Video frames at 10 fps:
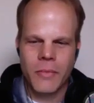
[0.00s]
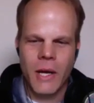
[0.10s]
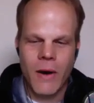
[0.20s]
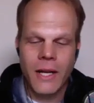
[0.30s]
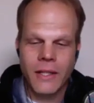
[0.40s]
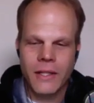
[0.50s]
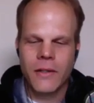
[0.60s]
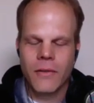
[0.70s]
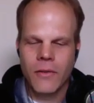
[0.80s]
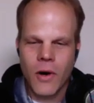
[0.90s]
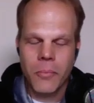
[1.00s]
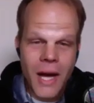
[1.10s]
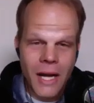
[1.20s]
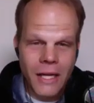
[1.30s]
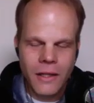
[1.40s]
Now I did
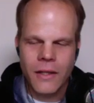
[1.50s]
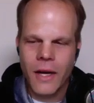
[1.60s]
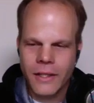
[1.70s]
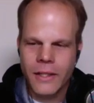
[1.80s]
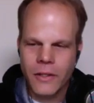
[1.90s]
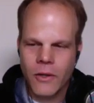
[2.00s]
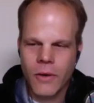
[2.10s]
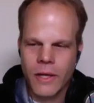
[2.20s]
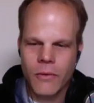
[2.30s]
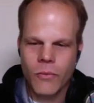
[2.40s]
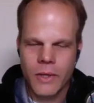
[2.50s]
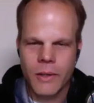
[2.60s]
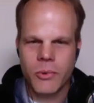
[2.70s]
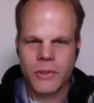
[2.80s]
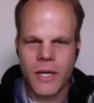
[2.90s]
go ahead, and when I
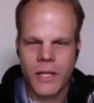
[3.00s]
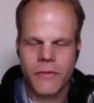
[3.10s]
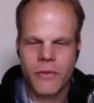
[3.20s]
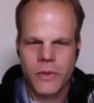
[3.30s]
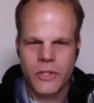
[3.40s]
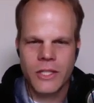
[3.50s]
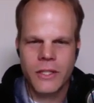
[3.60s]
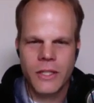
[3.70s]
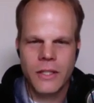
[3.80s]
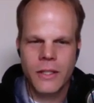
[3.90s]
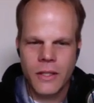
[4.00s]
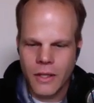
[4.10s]
put the Holley fuel injection in,